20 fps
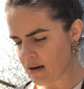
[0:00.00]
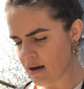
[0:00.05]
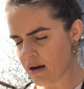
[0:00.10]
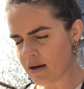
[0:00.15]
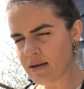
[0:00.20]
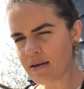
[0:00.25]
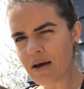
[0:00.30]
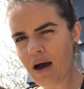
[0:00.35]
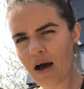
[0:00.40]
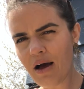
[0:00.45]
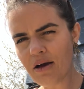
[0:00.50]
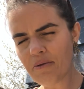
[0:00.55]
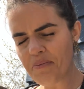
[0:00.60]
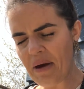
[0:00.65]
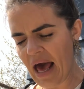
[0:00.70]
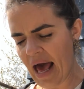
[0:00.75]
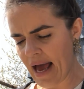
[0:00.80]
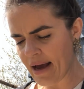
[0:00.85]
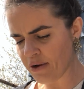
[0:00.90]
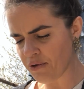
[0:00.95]
A young
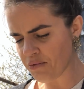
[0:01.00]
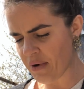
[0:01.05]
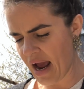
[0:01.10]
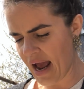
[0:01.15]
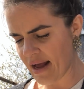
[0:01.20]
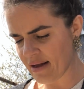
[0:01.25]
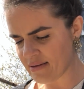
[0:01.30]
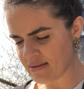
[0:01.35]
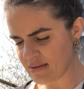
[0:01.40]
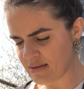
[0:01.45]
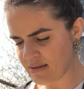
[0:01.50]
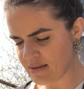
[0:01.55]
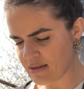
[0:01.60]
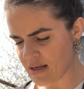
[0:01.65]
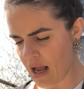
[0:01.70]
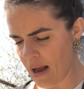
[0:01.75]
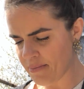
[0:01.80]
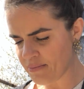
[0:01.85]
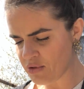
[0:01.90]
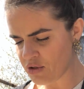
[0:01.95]
pack rat
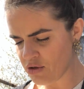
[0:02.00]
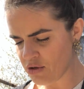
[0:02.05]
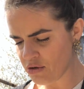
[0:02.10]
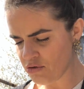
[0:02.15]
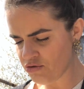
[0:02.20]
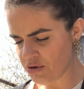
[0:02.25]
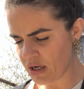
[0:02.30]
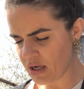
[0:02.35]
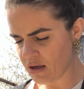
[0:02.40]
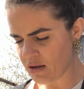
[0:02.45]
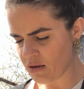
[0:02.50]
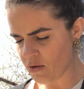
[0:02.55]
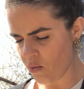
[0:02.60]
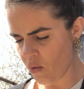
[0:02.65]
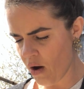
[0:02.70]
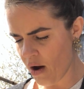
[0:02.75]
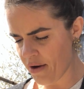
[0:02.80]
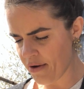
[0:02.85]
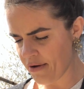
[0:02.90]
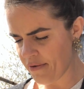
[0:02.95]
stops to drink the
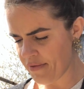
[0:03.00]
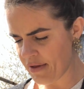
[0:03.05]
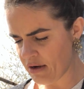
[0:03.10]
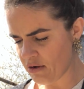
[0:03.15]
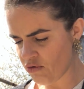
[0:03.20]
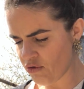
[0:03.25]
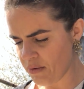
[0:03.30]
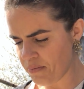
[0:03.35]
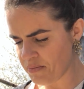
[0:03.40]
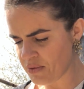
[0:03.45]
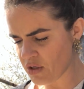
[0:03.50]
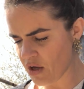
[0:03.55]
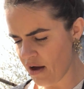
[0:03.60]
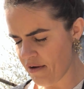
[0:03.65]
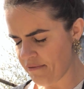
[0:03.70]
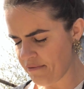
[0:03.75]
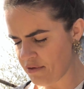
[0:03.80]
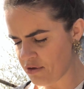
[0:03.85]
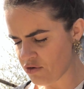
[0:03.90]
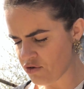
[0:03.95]
water that drips
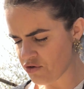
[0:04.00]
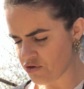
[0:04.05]
off the